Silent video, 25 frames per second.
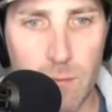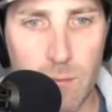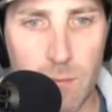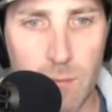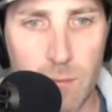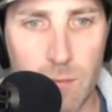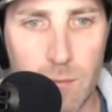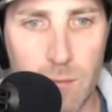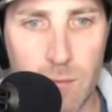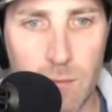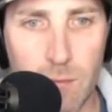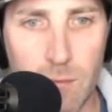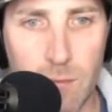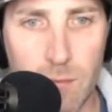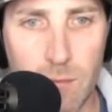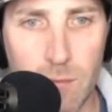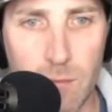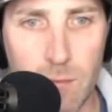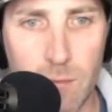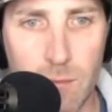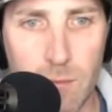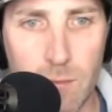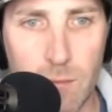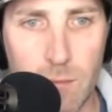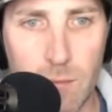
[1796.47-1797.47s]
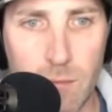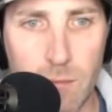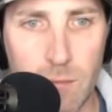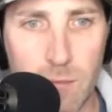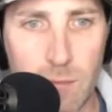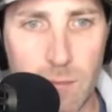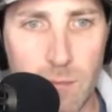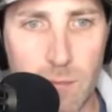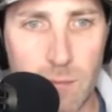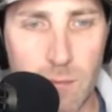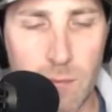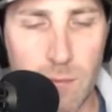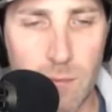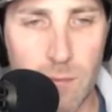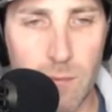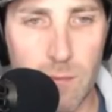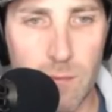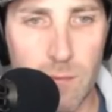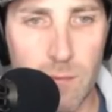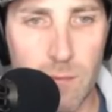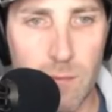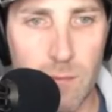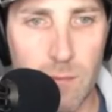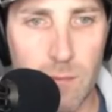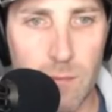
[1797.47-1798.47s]

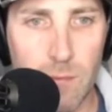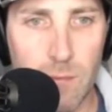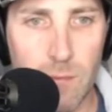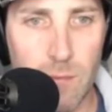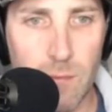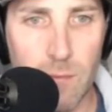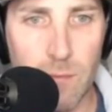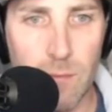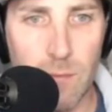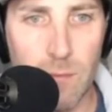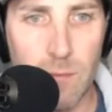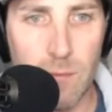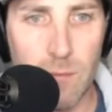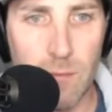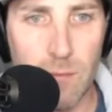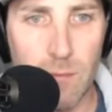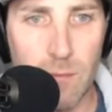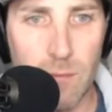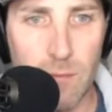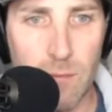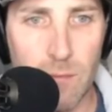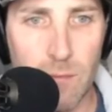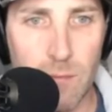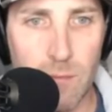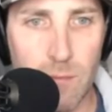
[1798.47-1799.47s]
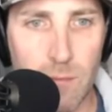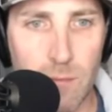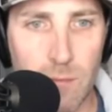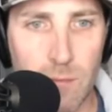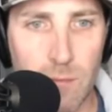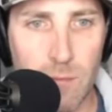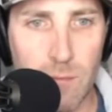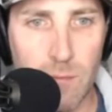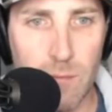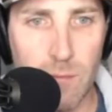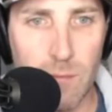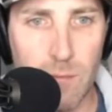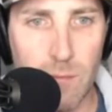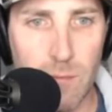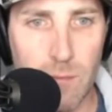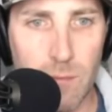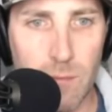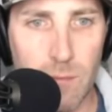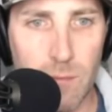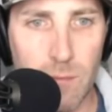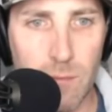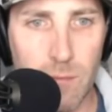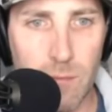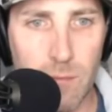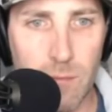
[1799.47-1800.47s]

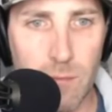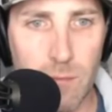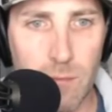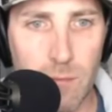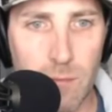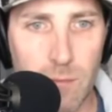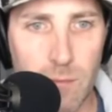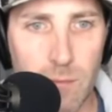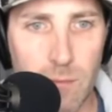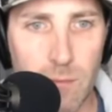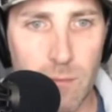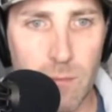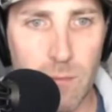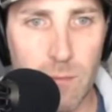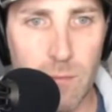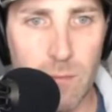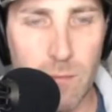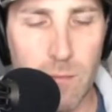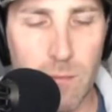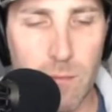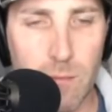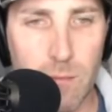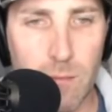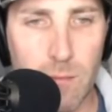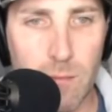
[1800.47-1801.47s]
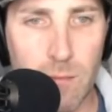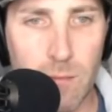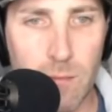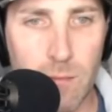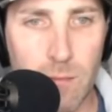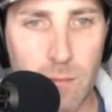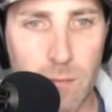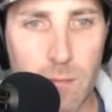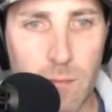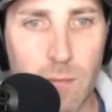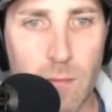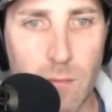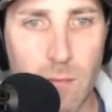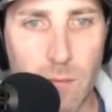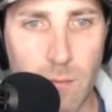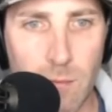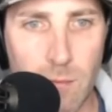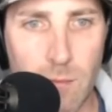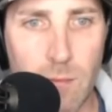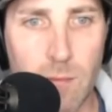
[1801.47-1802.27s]
(not speaking)